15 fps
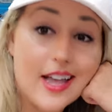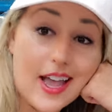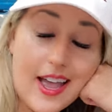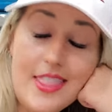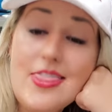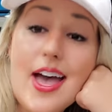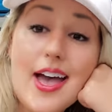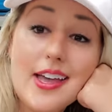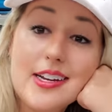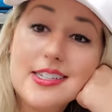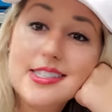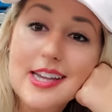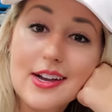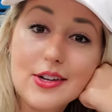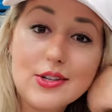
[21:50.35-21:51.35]
And that
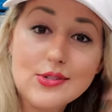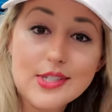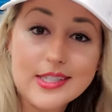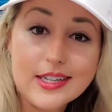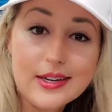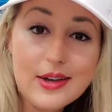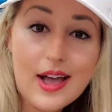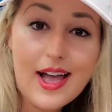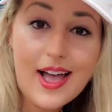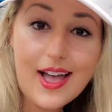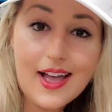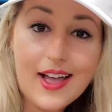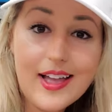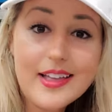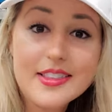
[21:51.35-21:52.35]
is how you see
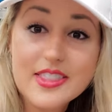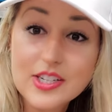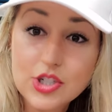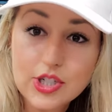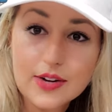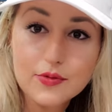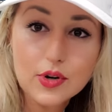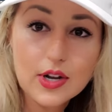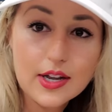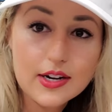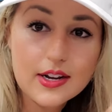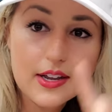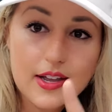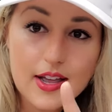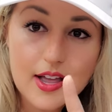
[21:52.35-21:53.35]
the Chevron